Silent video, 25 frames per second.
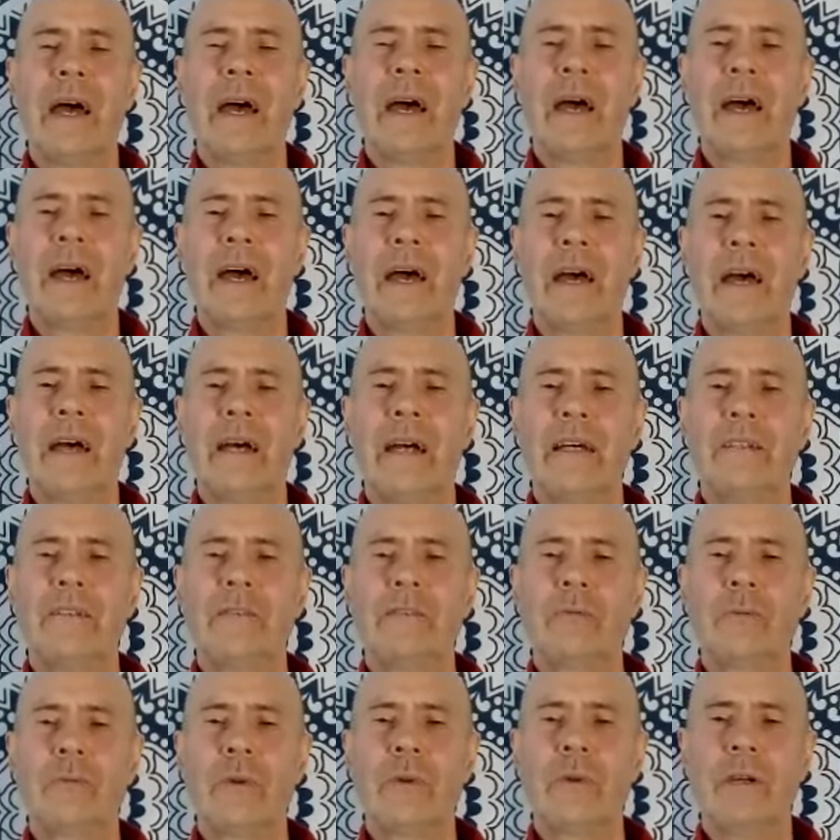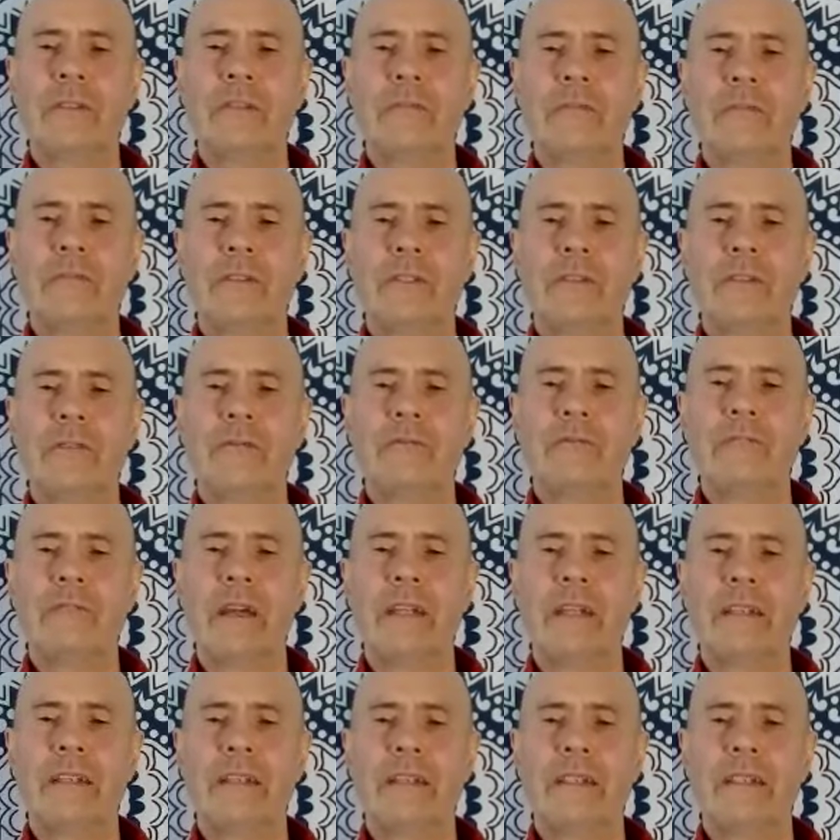and when you feel
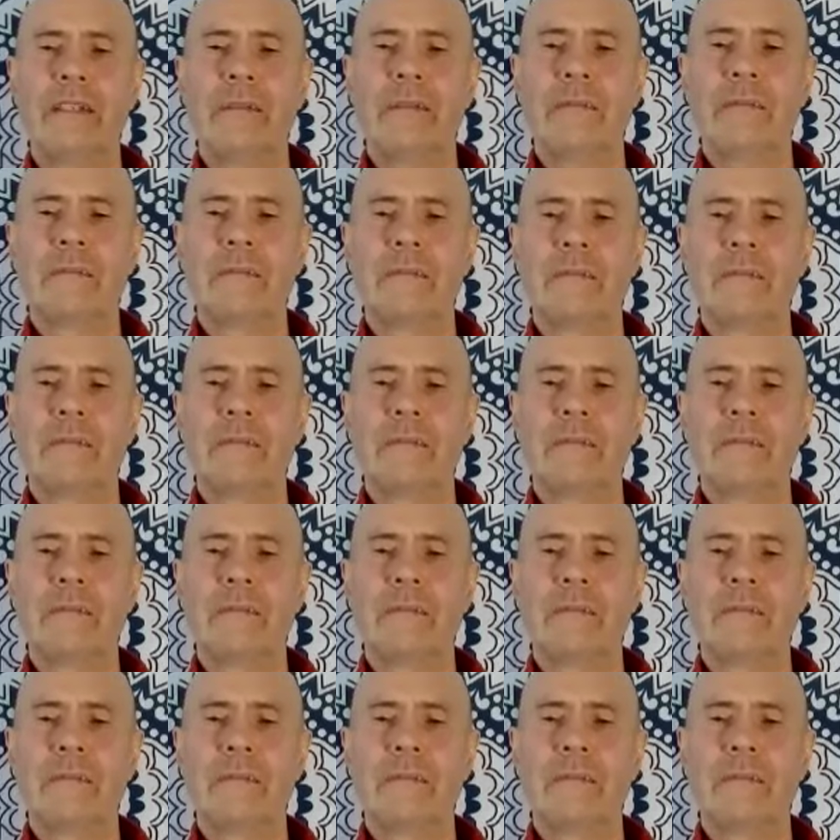ready,